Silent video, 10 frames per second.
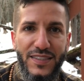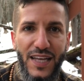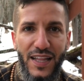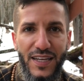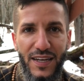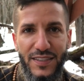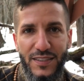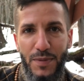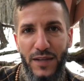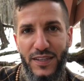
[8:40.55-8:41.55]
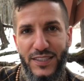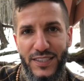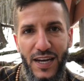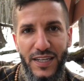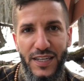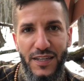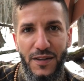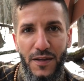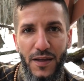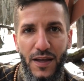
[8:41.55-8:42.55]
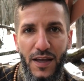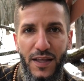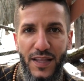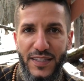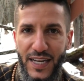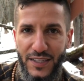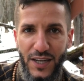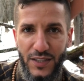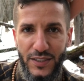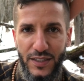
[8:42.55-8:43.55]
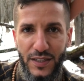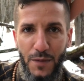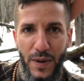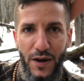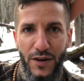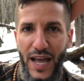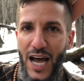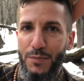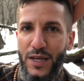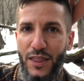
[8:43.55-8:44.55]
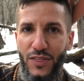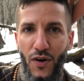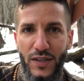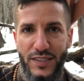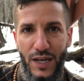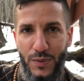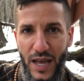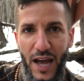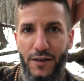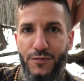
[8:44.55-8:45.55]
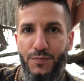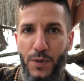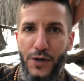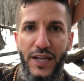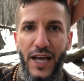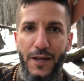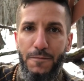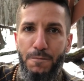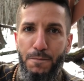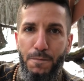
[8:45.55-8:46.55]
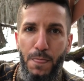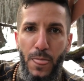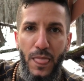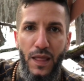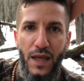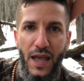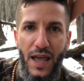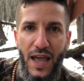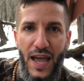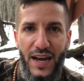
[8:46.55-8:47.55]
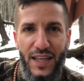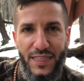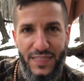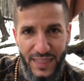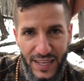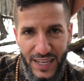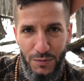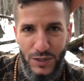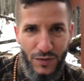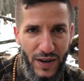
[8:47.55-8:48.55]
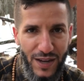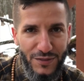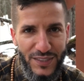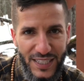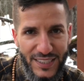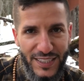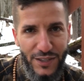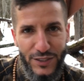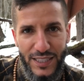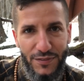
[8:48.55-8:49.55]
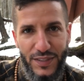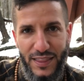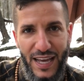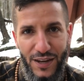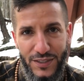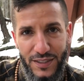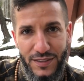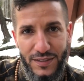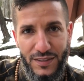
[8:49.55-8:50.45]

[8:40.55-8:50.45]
telling us about this study that they conducted about how many thoughts that we have per day. And I think it was around 60 or 70,000.